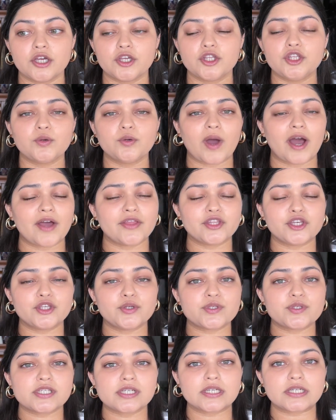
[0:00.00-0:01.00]
You either
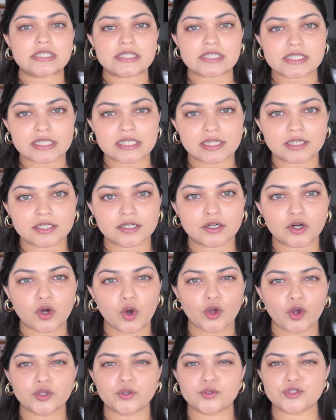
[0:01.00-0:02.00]
use a concealer
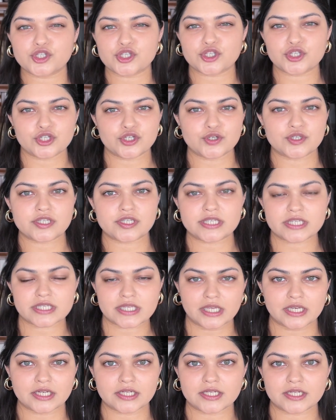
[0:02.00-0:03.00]
or you just use a
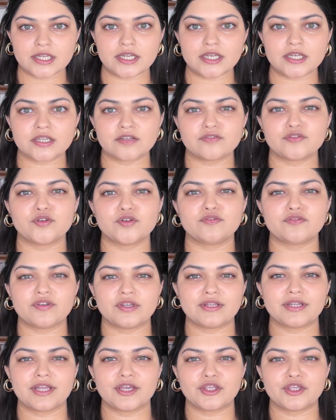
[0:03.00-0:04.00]
skin tint if you
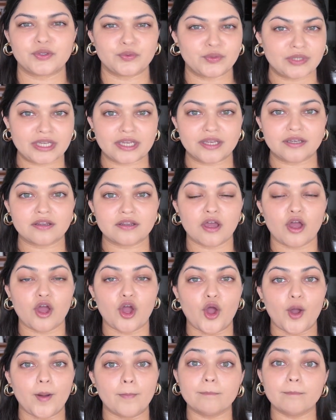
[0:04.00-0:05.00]
feel like you need
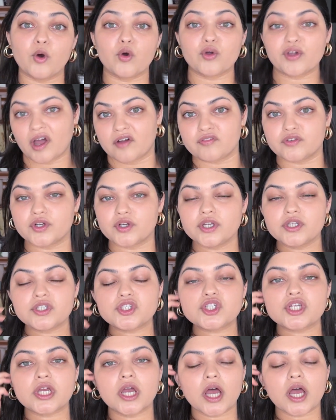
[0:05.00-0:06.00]
more coverage.